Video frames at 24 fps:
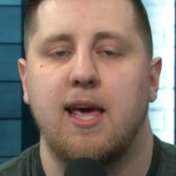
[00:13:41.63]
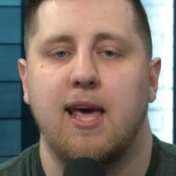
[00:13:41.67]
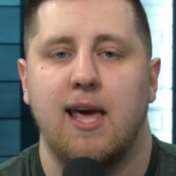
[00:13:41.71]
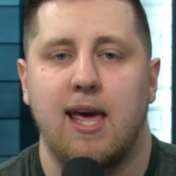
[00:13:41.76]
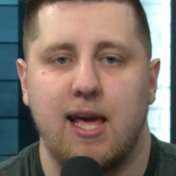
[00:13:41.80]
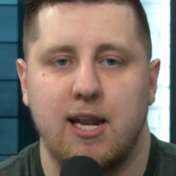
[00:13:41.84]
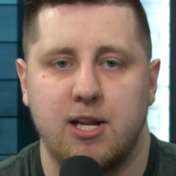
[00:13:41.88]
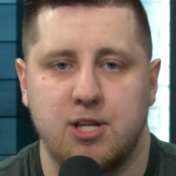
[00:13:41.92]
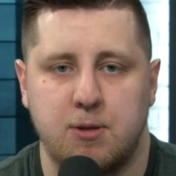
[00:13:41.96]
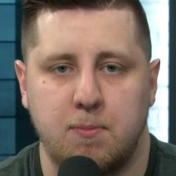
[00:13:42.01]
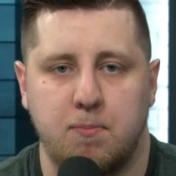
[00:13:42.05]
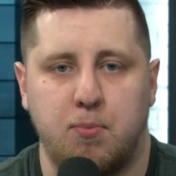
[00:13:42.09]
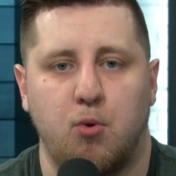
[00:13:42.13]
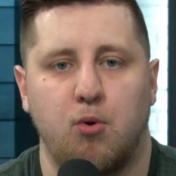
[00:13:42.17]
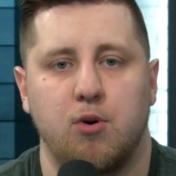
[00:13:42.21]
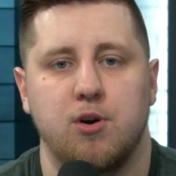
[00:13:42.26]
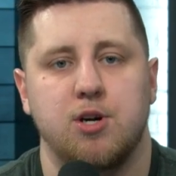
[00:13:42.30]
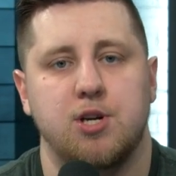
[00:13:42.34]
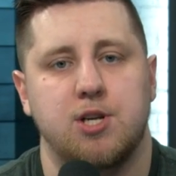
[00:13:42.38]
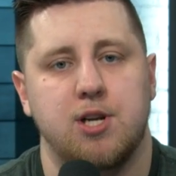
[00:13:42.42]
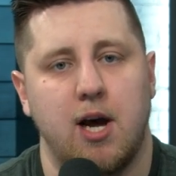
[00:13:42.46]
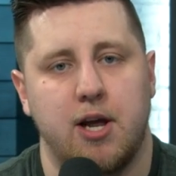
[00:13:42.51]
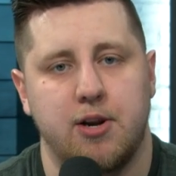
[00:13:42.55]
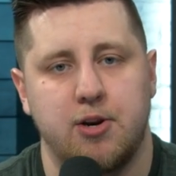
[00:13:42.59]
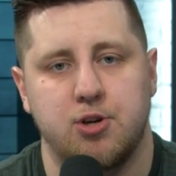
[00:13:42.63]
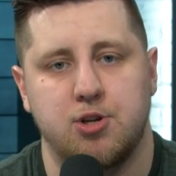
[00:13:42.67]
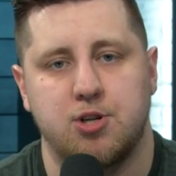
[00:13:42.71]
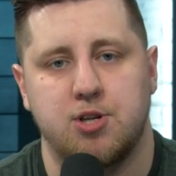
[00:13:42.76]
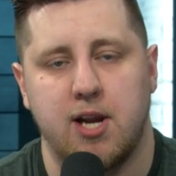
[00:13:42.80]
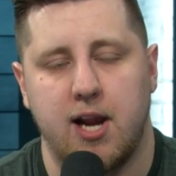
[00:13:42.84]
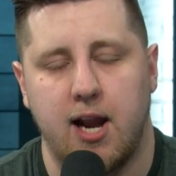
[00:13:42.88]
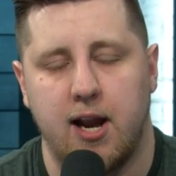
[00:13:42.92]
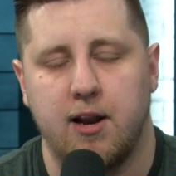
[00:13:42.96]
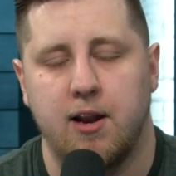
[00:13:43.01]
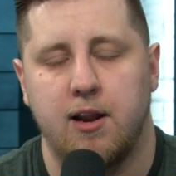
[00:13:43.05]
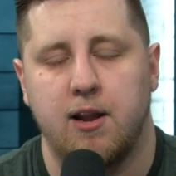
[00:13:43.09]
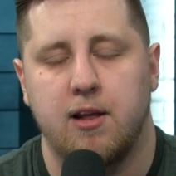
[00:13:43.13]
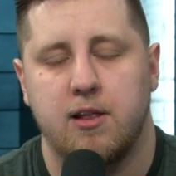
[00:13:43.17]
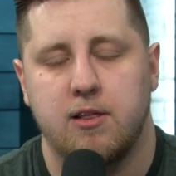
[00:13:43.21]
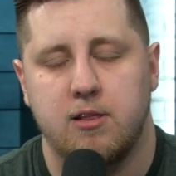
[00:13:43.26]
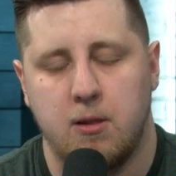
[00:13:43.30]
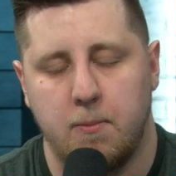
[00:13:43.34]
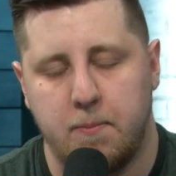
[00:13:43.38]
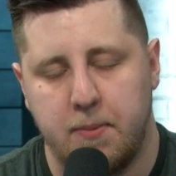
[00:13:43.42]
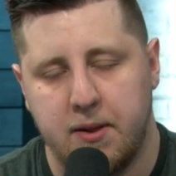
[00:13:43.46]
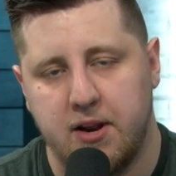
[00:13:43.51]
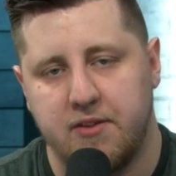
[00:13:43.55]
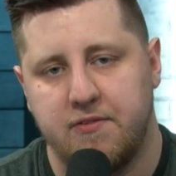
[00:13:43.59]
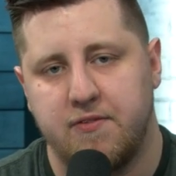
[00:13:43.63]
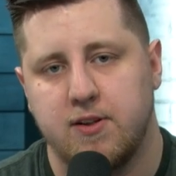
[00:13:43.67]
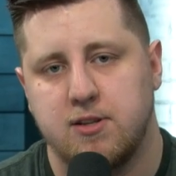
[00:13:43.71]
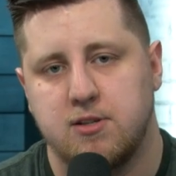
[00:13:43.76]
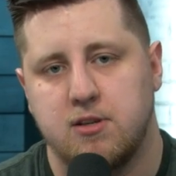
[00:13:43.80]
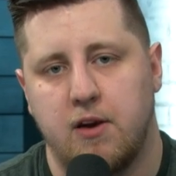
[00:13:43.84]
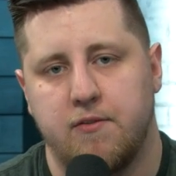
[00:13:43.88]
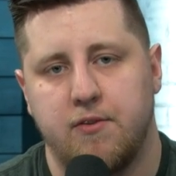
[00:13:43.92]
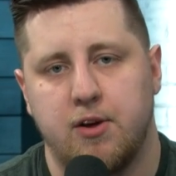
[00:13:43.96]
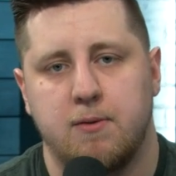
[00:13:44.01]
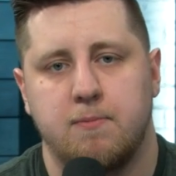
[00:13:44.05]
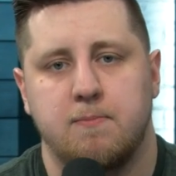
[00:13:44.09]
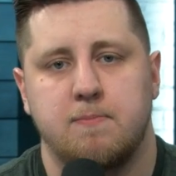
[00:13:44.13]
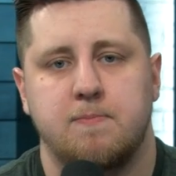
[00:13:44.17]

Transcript: it is important to understand the benefits of it.